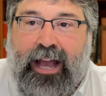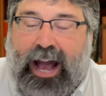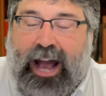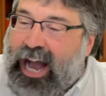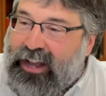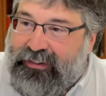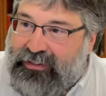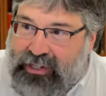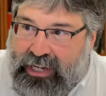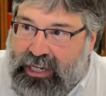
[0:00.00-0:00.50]

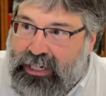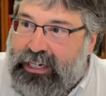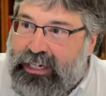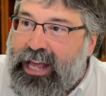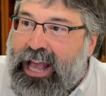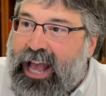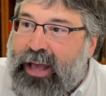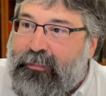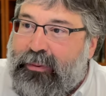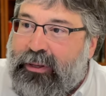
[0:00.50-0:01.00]
I've seen it
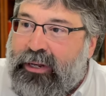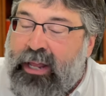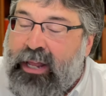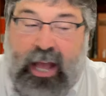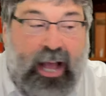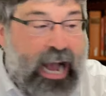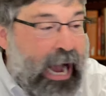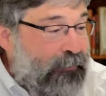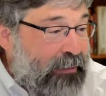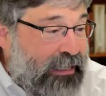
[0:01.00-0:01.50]
happen.
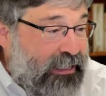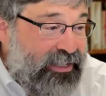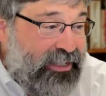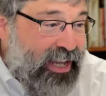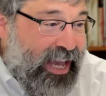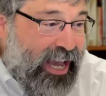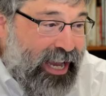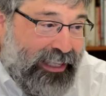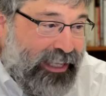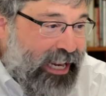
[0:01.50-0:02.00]
I'm not
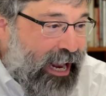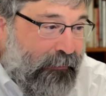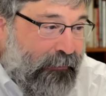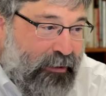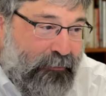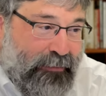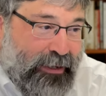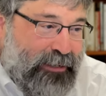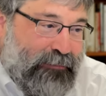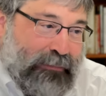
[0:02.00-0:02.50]
saying that I'm the
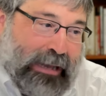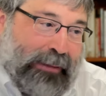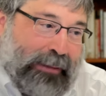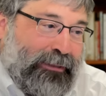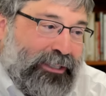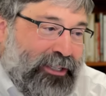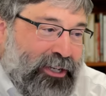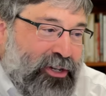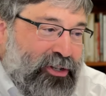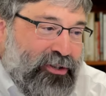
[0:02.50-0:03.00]
best Bible
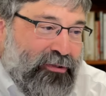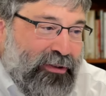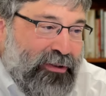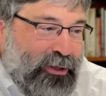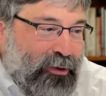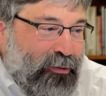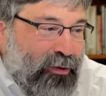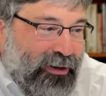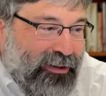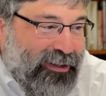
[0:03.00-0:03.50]
teacher in
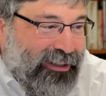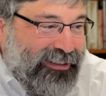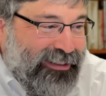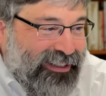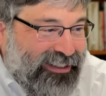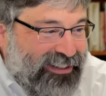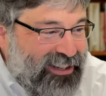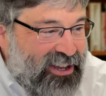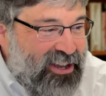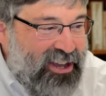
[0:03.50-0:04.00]
the world
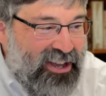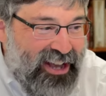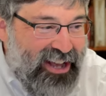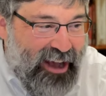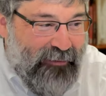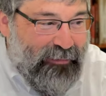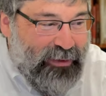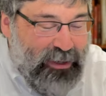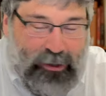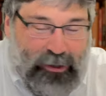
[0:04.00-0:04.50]
and
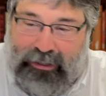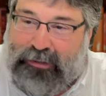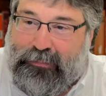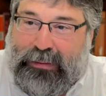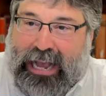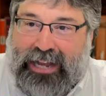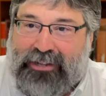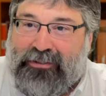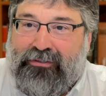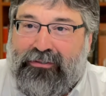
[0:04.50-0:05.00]
I'm the only
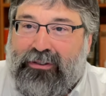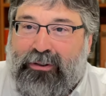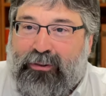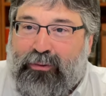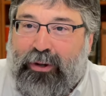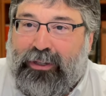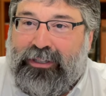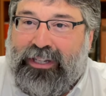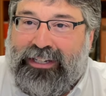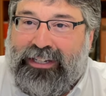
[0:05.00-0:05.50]
pastor in the
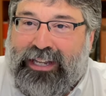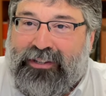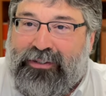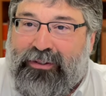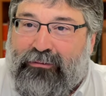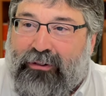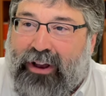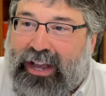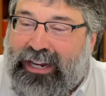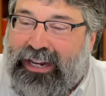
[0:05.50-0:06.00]
world that does it
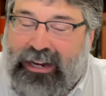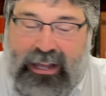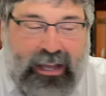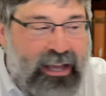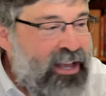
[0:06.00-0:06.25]
right,